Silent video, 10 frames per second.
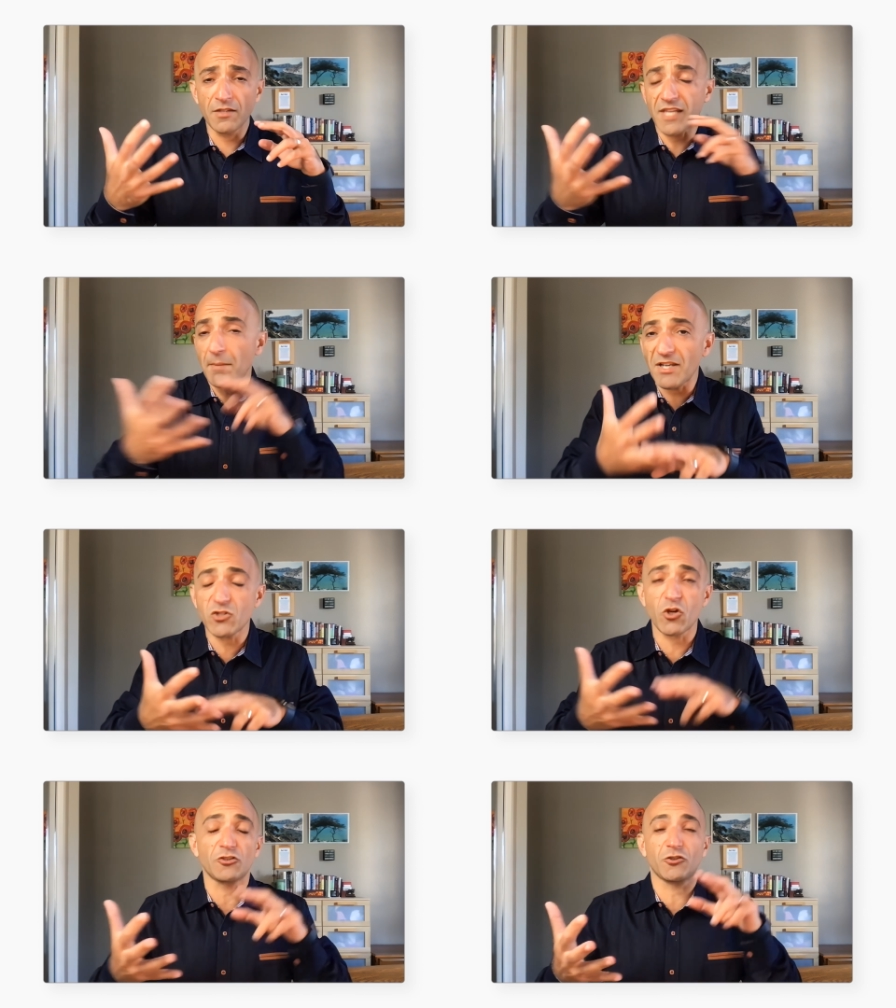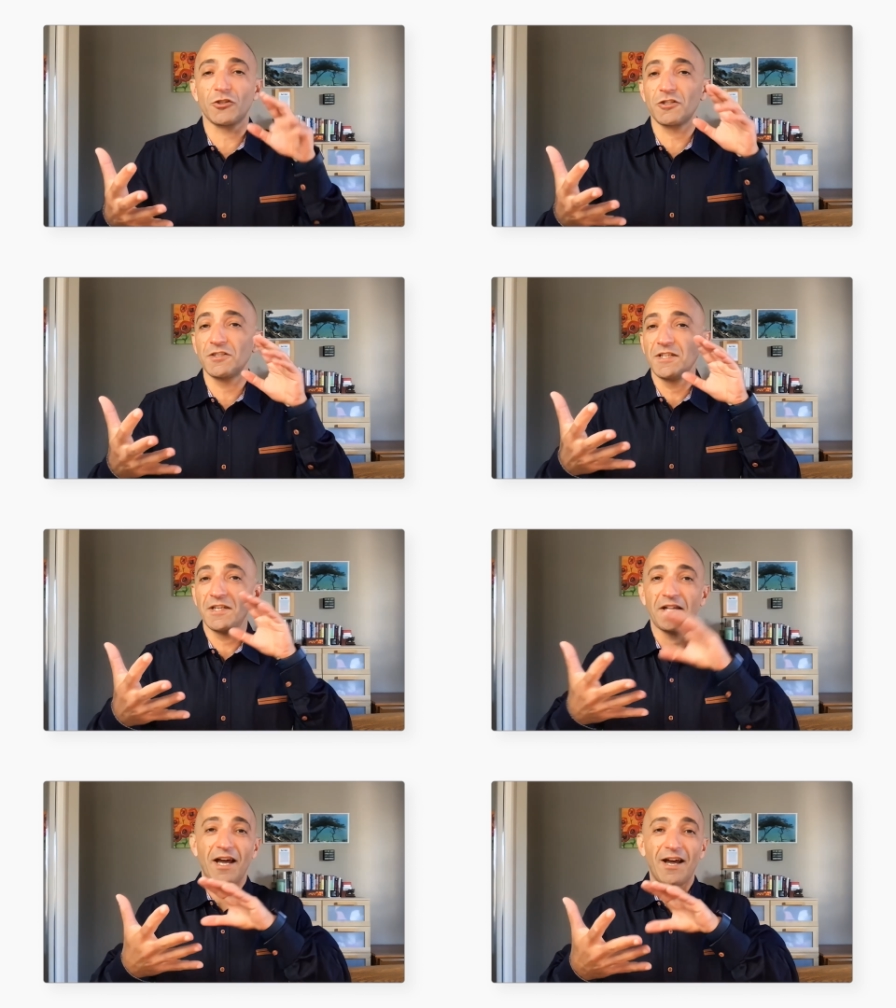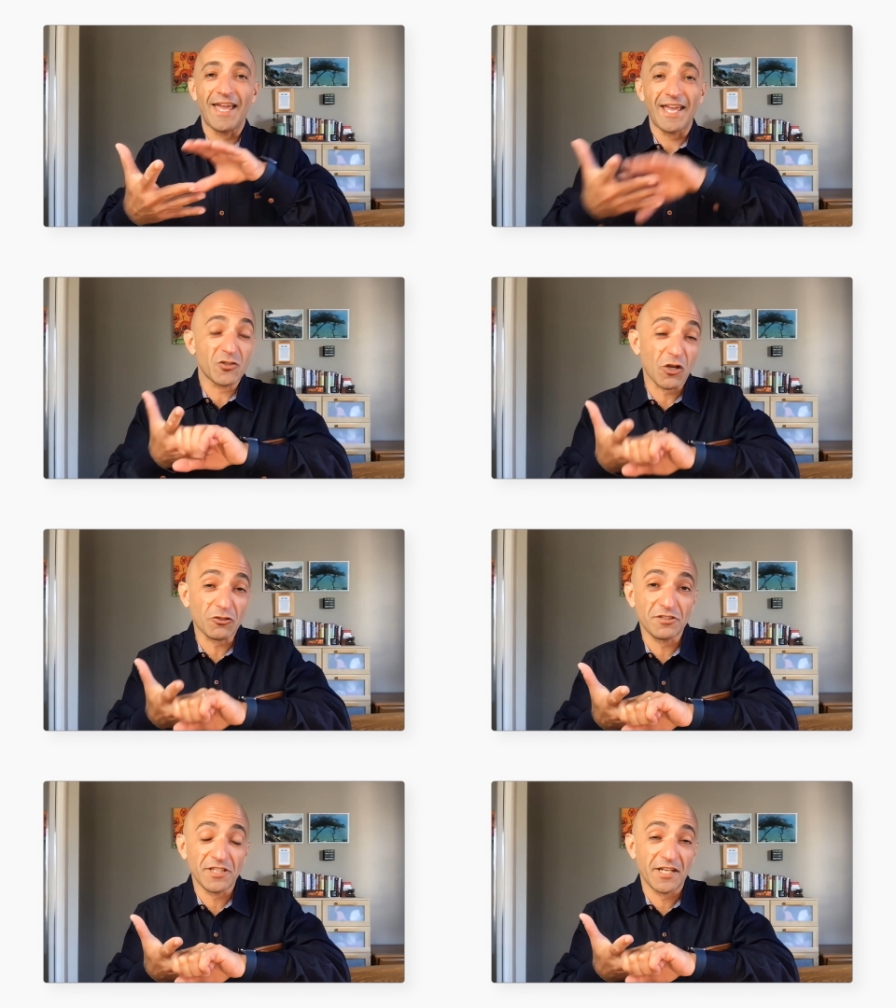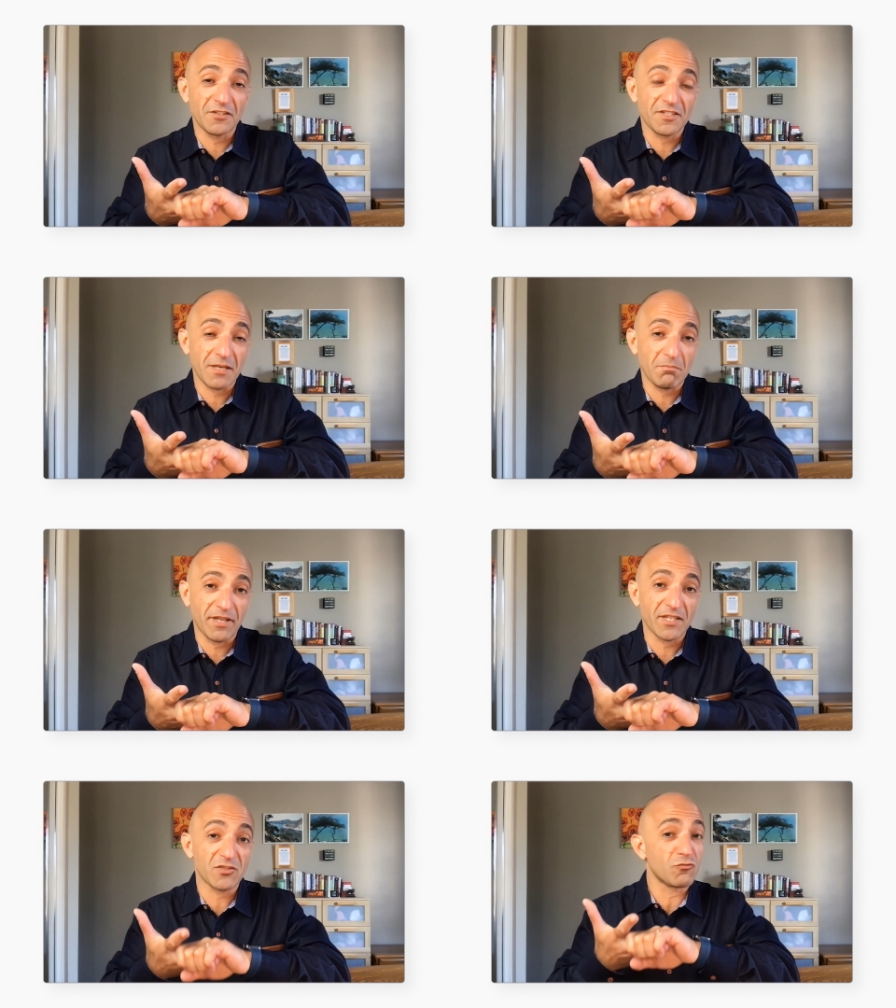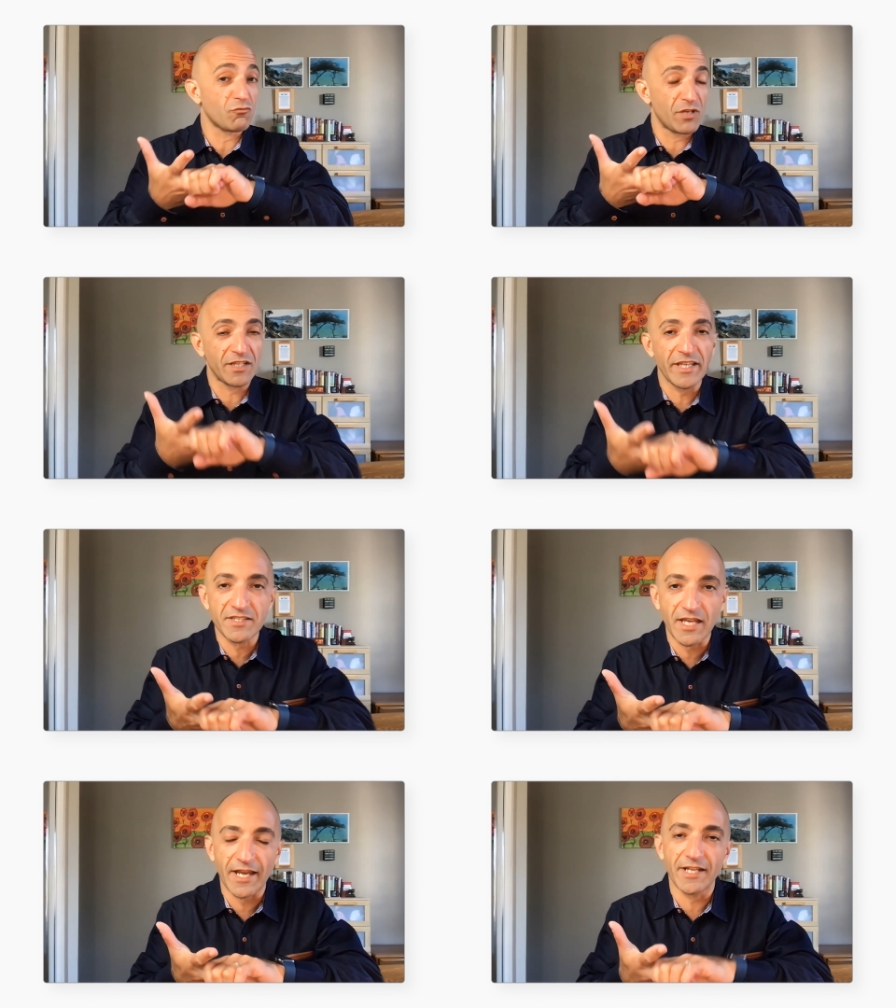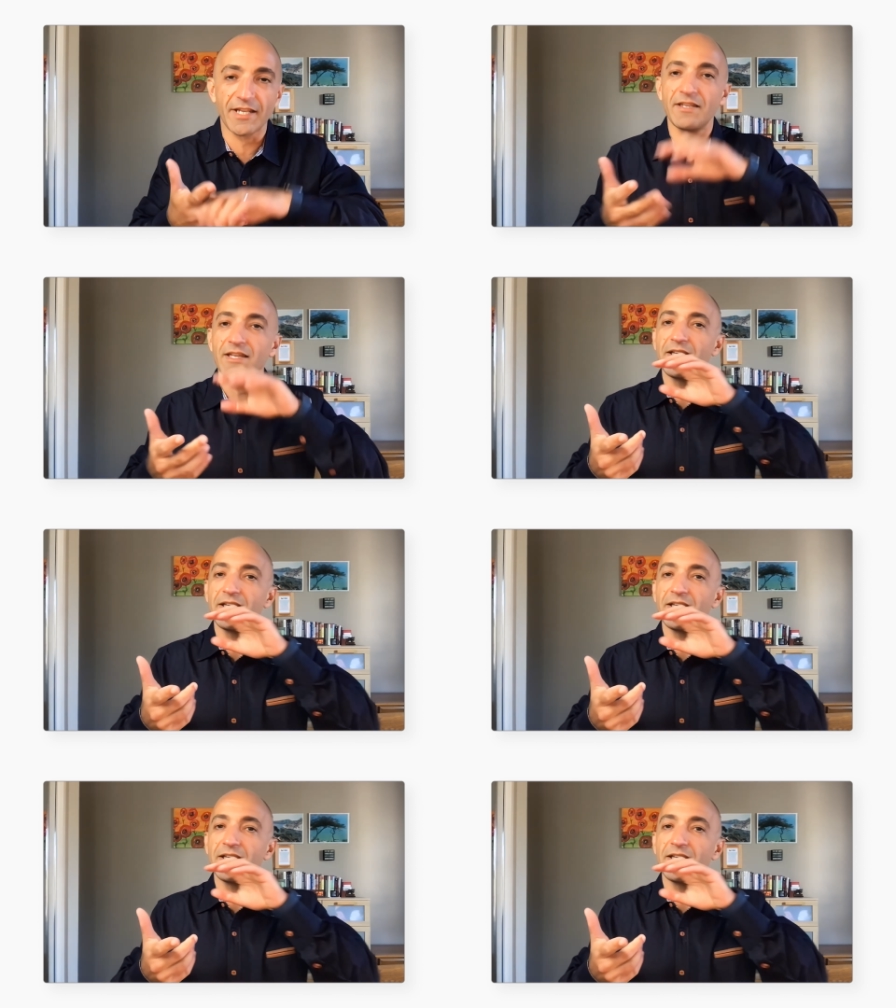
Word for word: semi-structured, and structured data in the same place, really exciting.